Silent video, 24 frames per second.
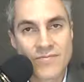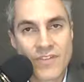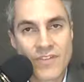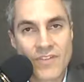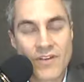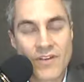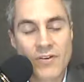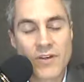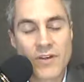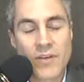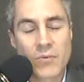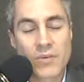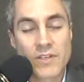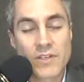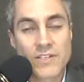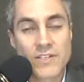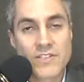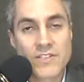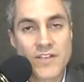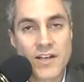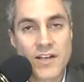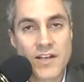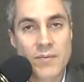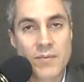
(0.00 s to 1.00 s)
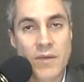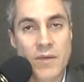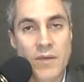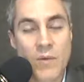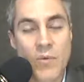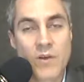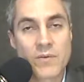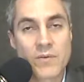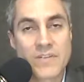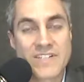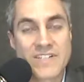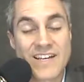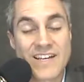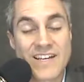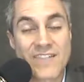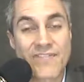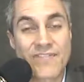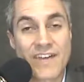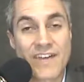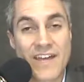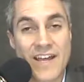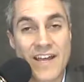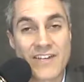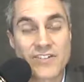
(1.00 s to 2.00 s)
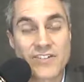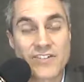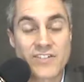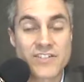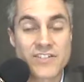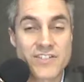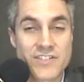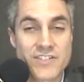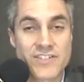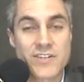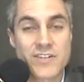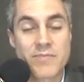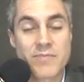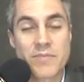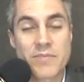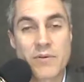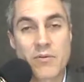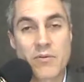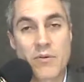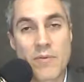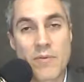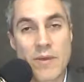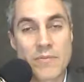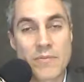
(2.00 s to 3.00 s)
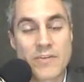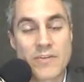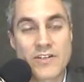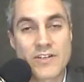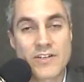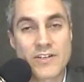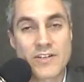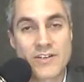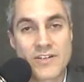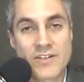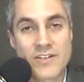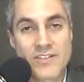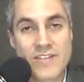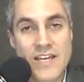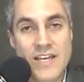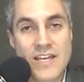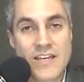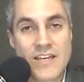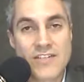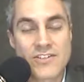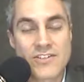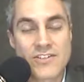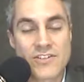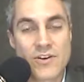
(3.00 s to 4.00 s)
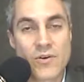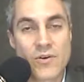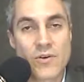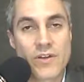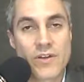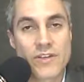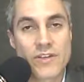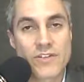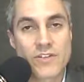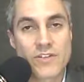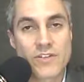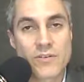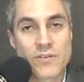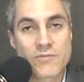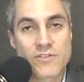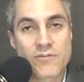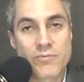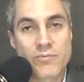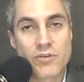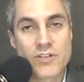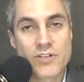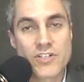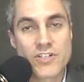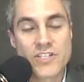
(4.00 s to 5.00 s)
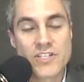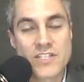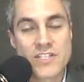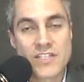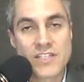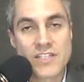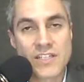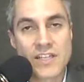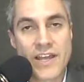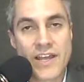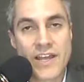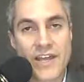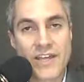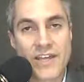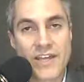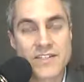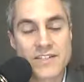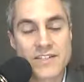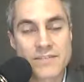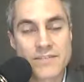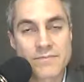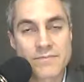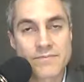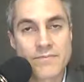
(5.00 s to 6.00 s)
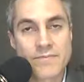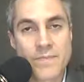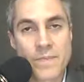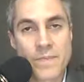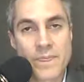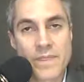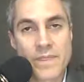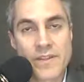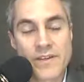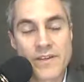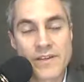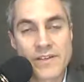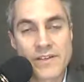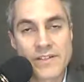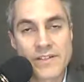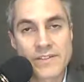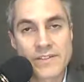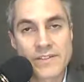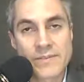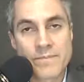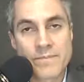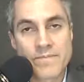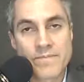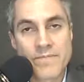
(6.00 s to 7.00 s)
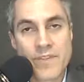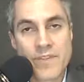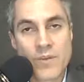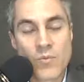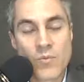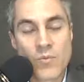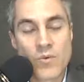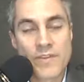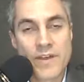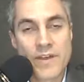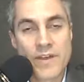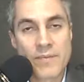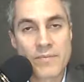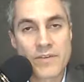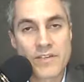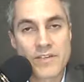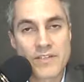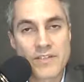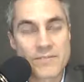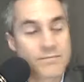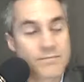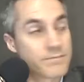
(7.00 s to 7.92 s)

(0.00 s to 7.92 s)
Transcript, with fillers: Okay, well, let's talk about what it would take financially. Just some people might be curious. So, in terms of purchasing the land, would that be